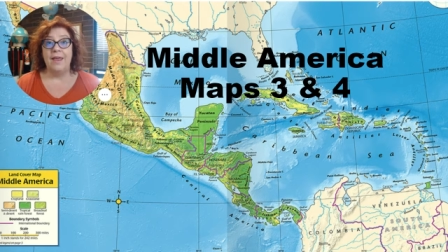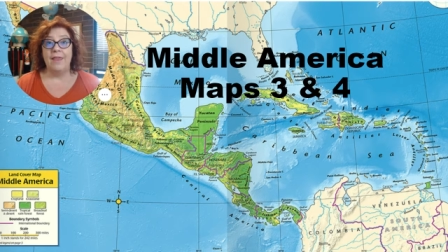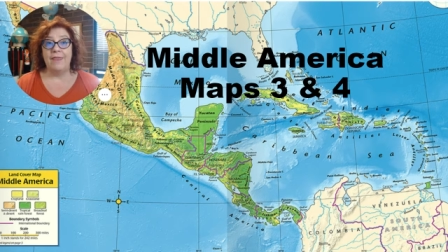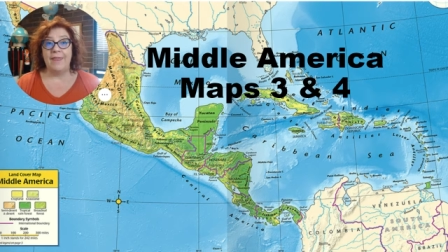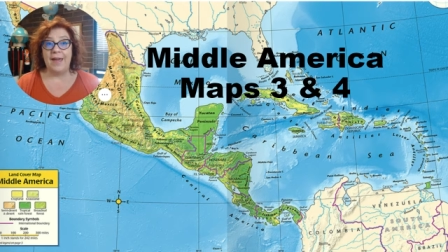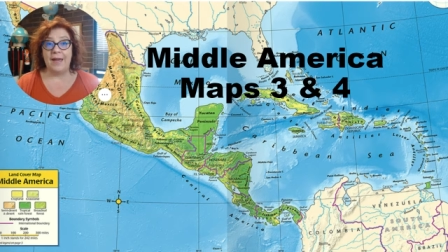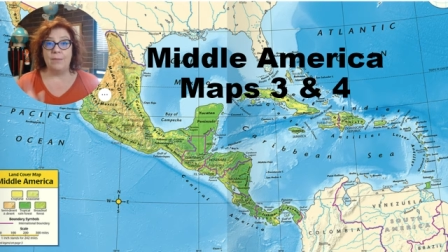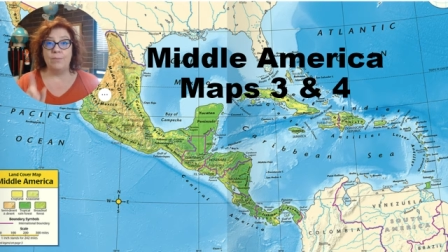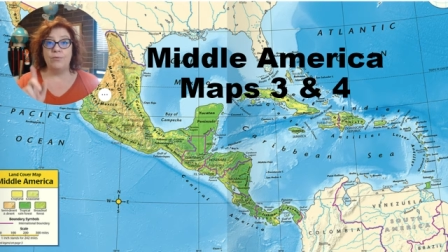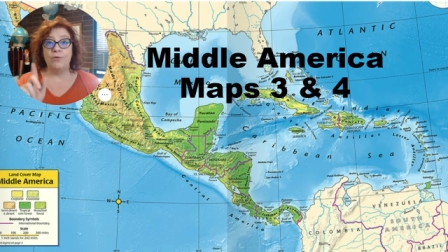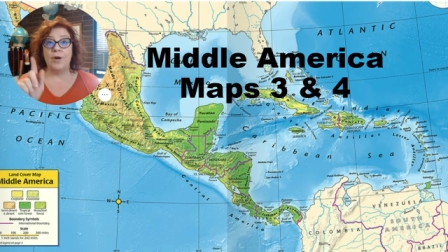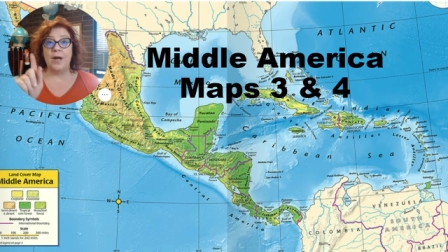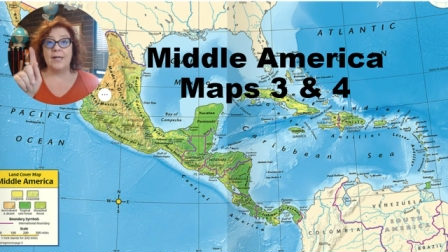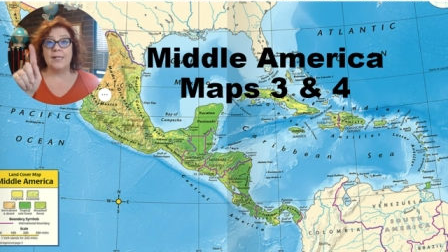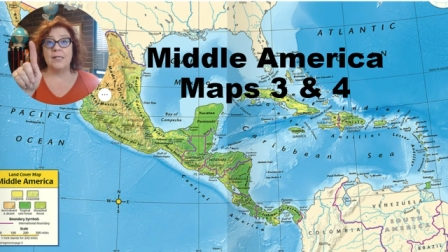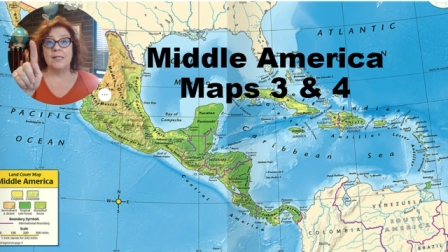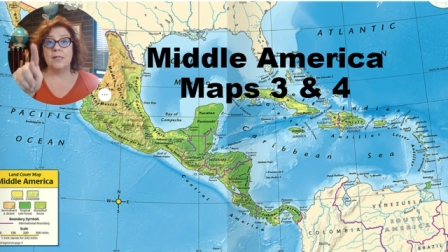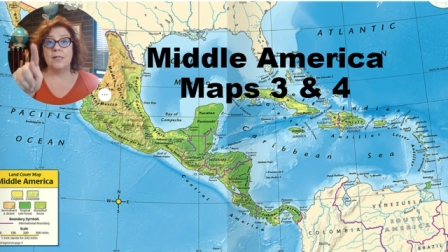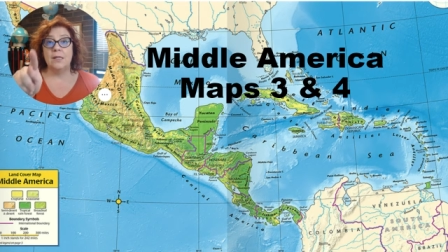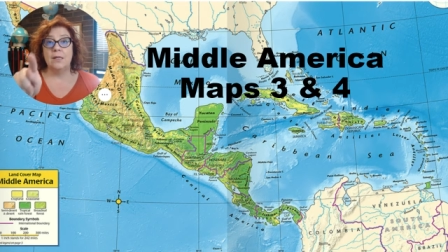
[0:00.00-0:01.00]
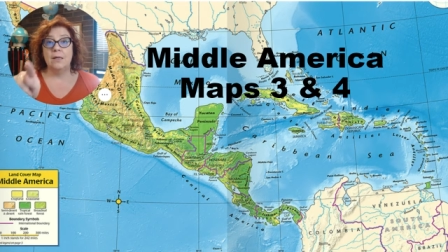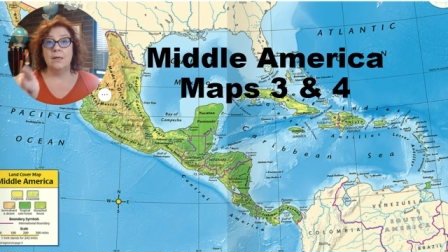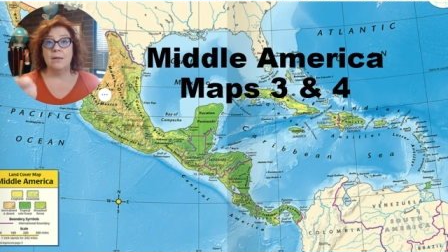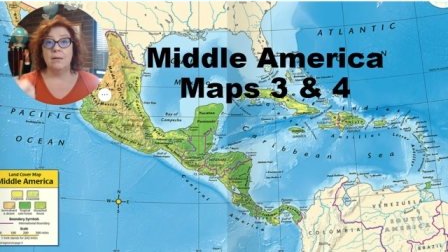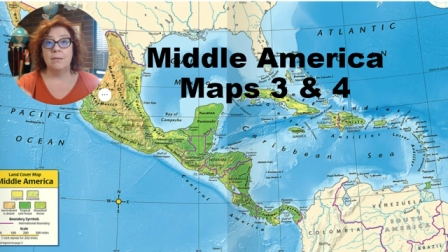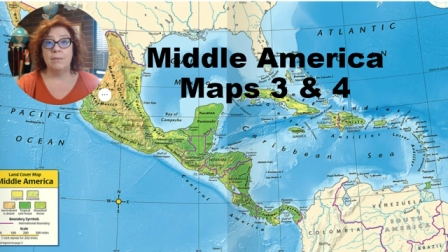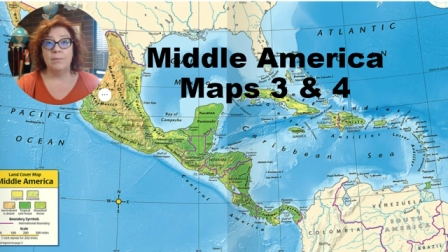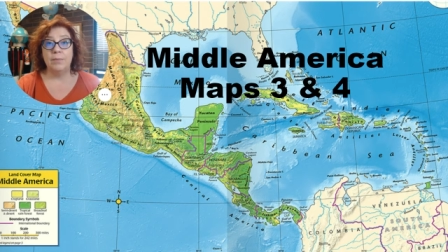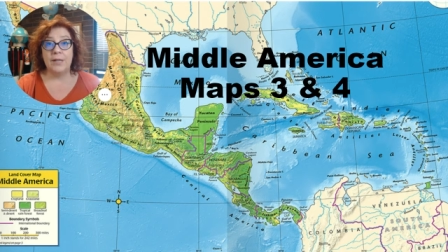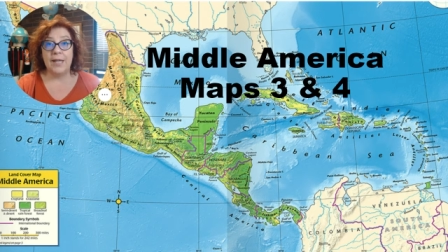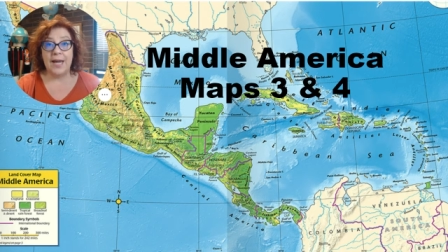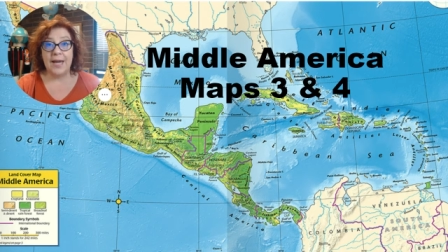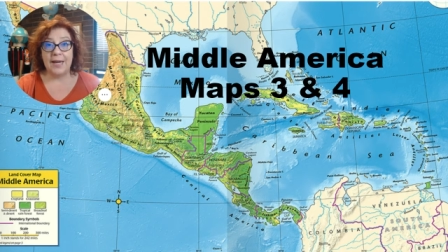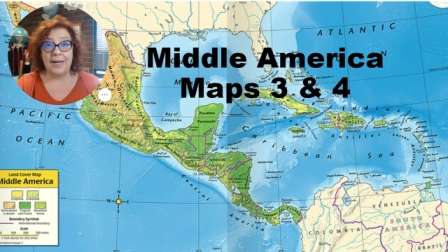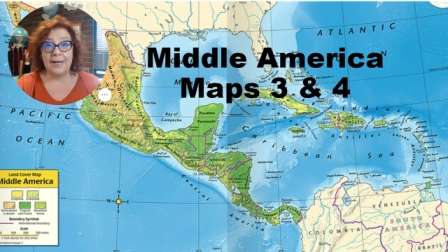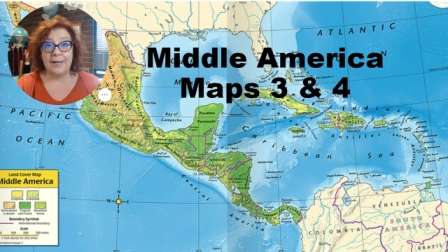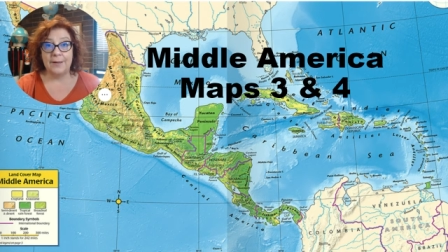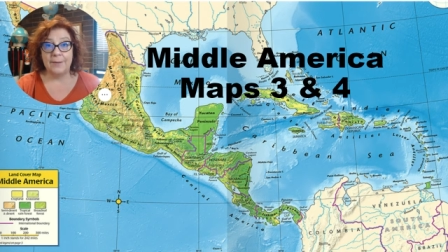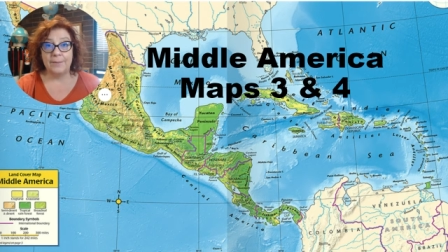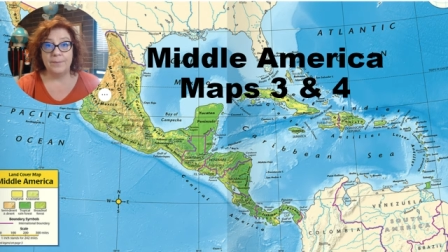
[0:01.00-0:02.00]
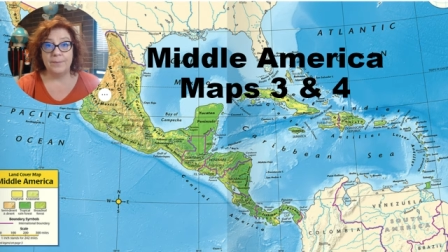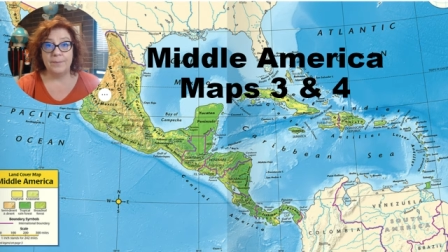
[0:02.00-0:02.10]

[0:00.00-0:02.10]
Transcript: then press play.